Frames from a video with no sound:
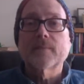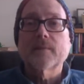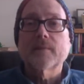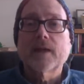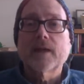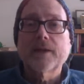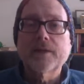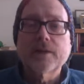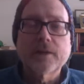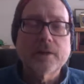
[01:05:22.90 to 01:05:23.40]

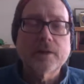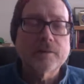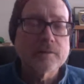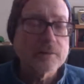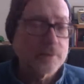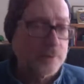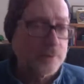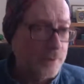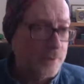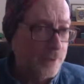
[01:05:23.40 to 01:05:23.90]
I think I've
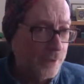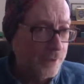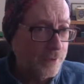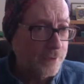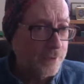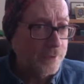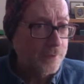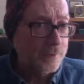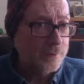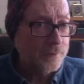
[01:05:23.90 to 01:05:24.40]
learned a lot.
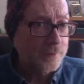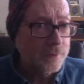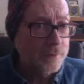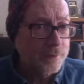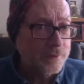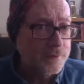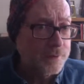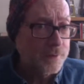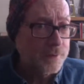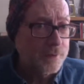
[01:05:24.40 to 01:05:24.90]
I think
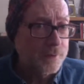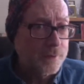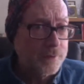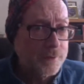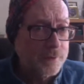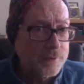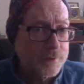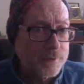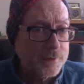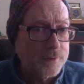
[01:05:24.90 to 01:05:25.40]
that
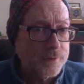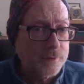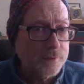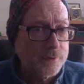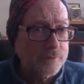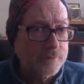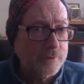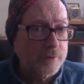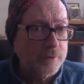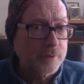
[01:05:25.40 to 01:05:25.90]
this has
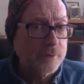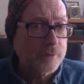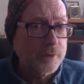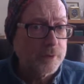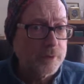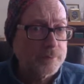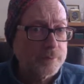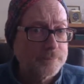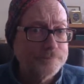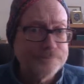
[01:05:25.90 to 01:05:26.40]
gone very
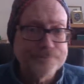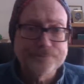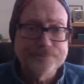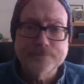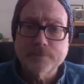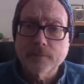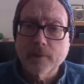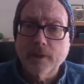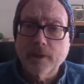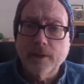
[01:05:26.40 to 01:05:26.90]
well.
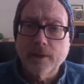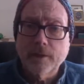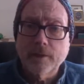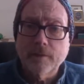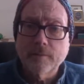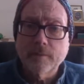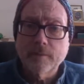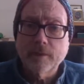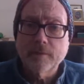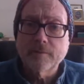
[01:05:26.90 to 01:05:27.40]

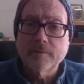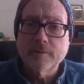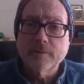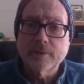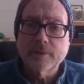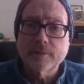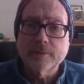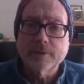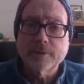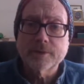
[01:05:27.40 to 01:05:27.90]
I'm
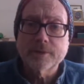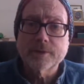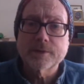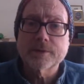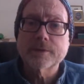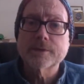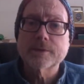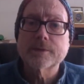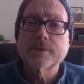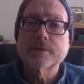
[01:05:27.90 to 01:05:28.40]
very
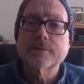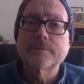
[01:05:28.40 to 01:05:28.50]
pleased.